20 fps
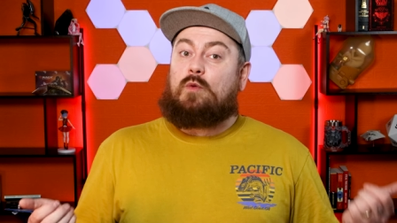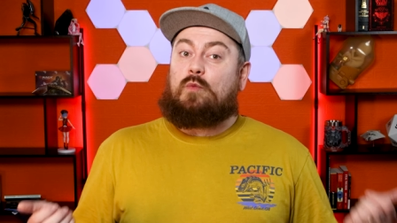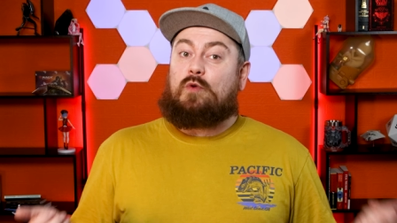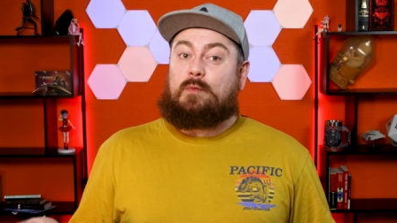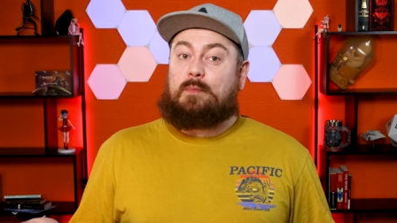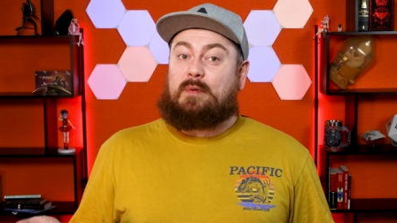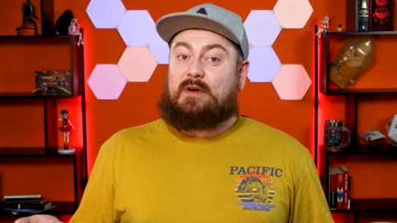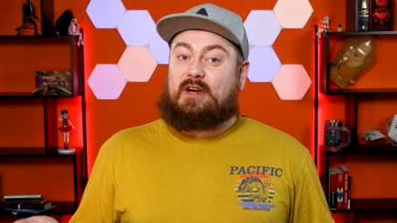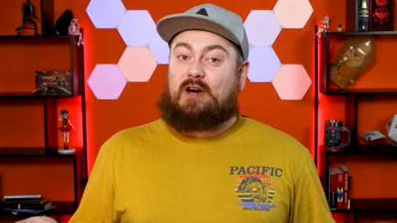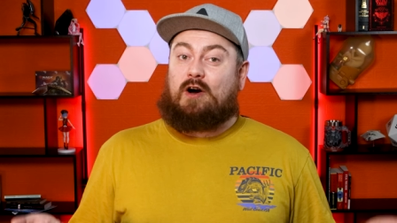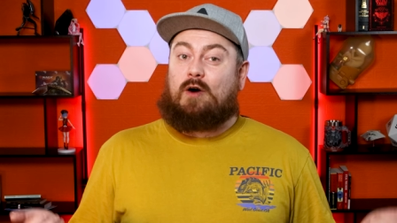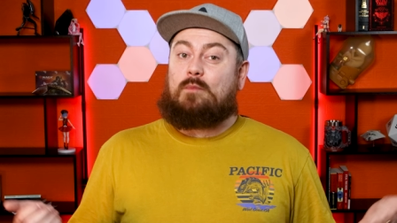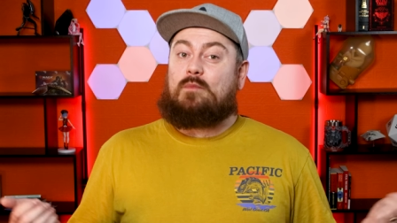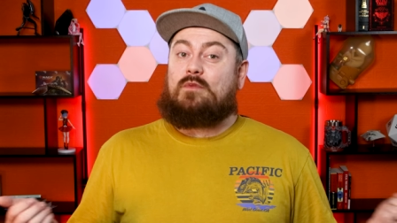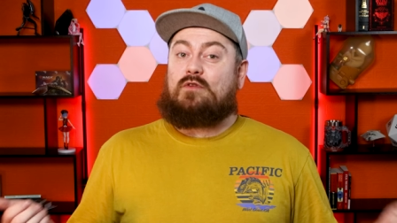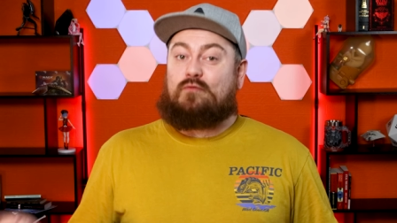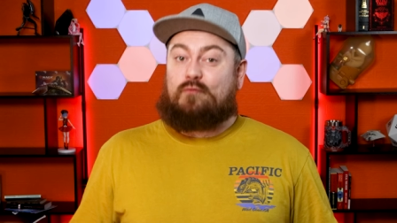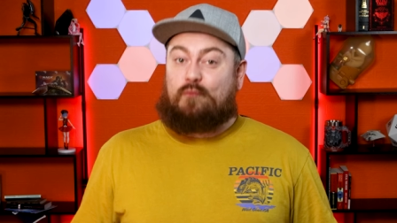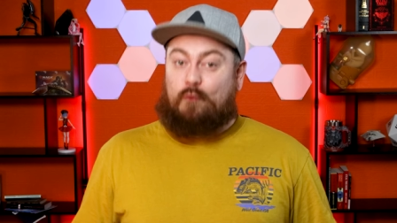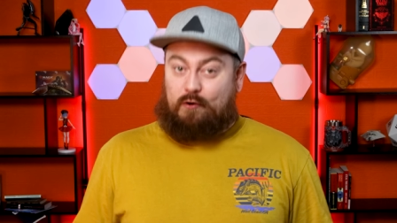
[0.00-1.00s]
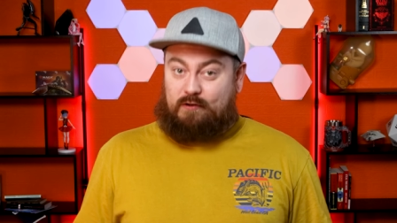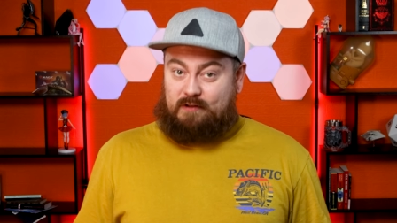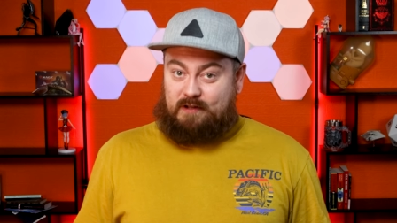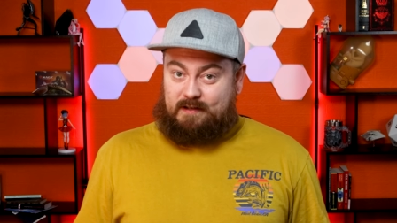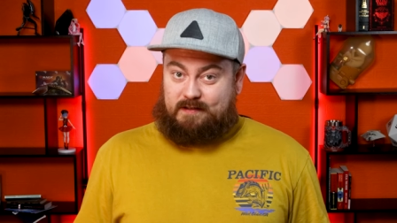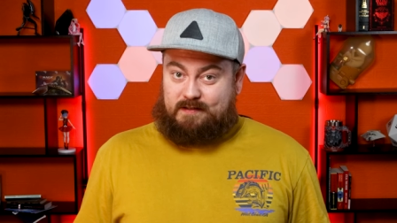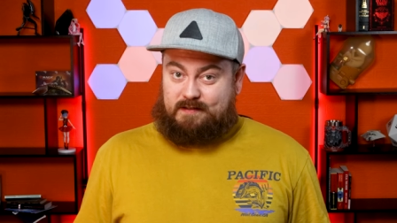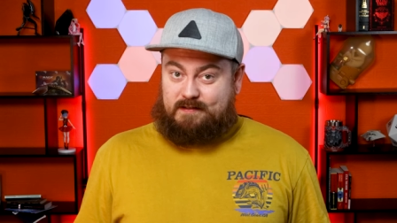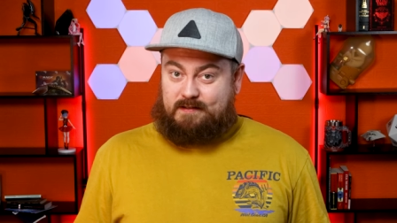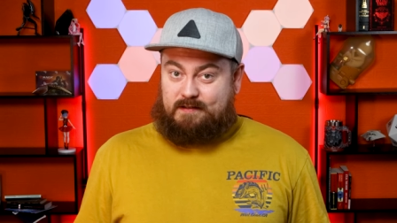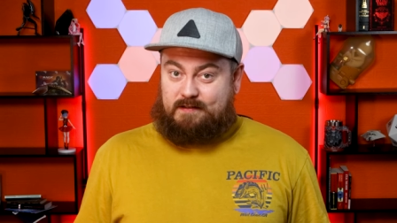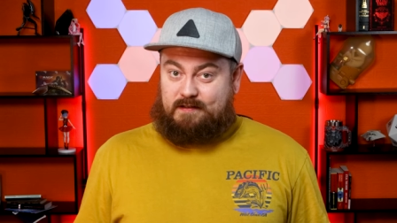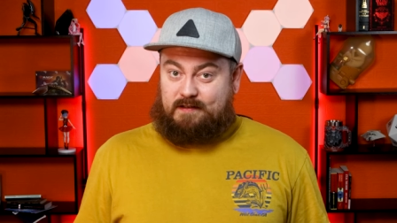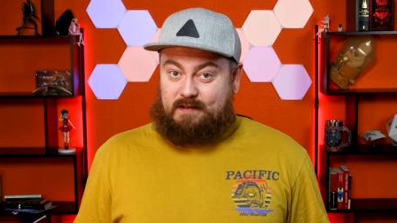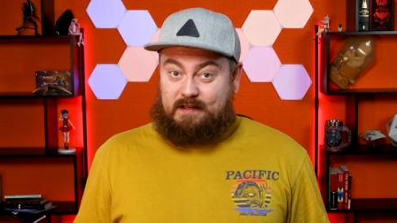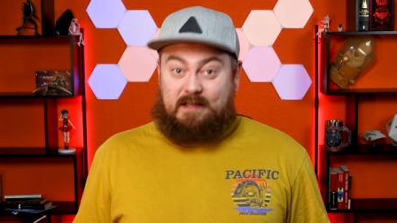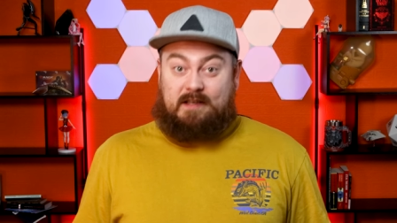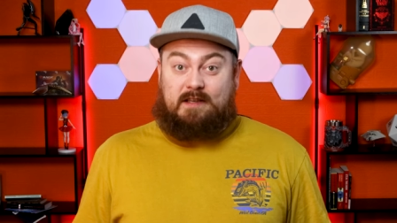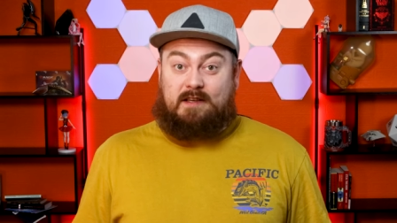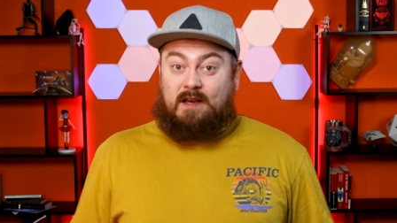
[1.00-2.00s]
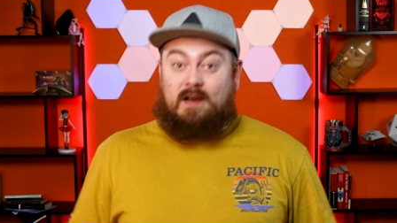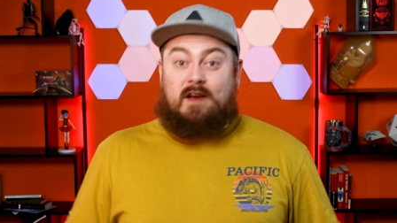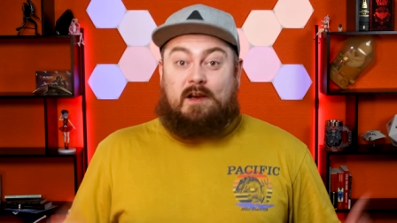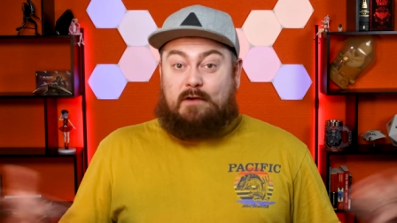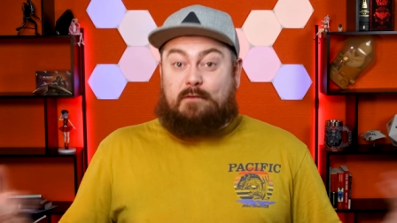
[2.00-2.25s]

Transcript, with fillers: would become rootless. He